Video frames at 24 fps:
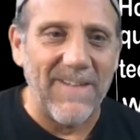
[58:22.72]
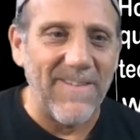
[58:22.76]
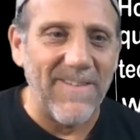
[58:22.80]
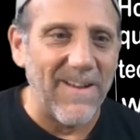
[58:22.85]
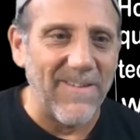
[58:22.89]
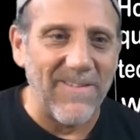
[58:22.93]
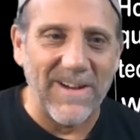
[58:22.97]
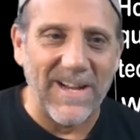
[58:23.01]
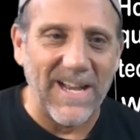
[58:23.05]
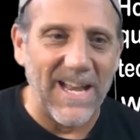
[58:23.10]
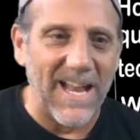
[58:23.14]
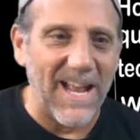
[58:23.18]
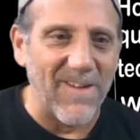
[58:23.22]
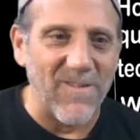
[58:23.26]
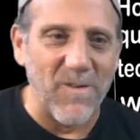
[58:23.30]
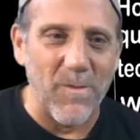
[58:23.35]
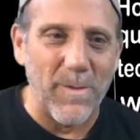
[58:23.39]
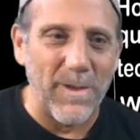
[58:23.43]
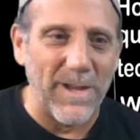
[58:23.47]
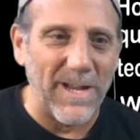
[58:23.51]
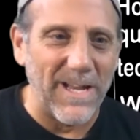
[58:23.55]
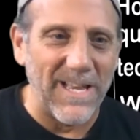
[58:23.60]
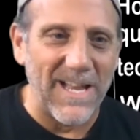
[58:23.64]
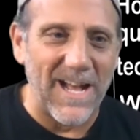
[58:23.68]
never going to have $1
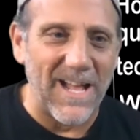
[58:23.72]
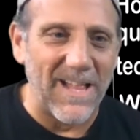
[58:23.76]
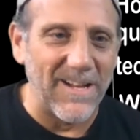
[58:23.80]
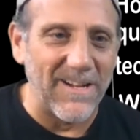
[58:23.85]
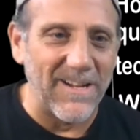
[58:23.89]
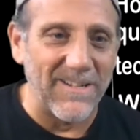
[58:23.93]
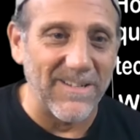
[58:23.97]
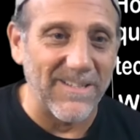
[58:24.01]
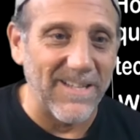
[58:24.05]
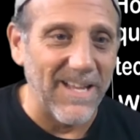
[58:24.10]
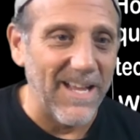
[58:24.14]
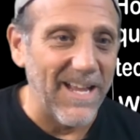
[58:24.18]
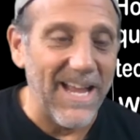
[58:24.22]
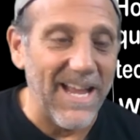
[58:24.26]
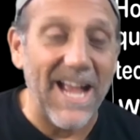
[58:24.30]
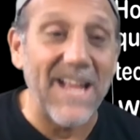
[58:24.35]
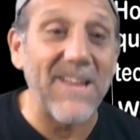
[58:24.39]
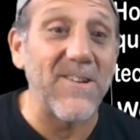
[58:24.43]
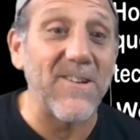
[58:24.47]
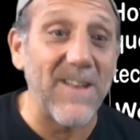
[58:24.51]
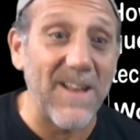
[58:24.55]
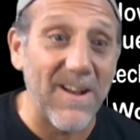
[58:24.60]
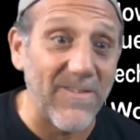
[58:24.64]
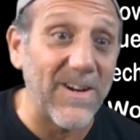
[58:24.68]
million. And
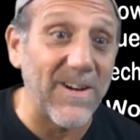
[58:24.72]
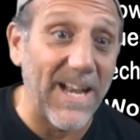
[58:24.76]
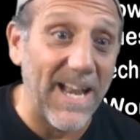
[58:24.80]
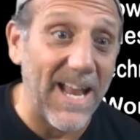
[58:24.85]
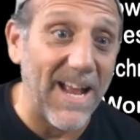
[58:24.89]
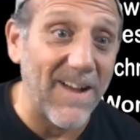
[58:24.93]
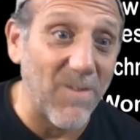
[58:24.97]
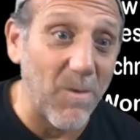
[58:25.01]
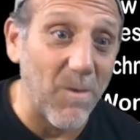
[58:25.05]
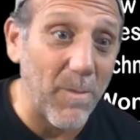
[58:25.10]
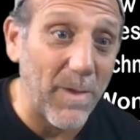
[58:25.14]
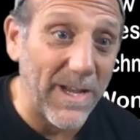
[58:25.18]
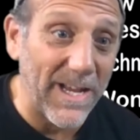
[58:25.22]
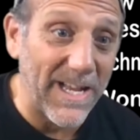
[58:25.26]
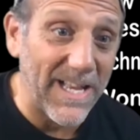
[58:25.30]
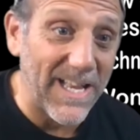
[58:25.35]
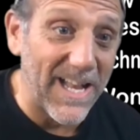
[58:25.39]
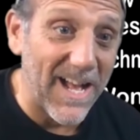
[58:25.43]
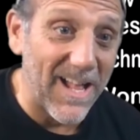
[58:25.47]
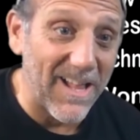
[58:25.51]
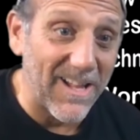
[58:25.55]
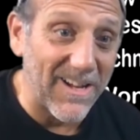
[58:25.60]
you're never going to have $1 million.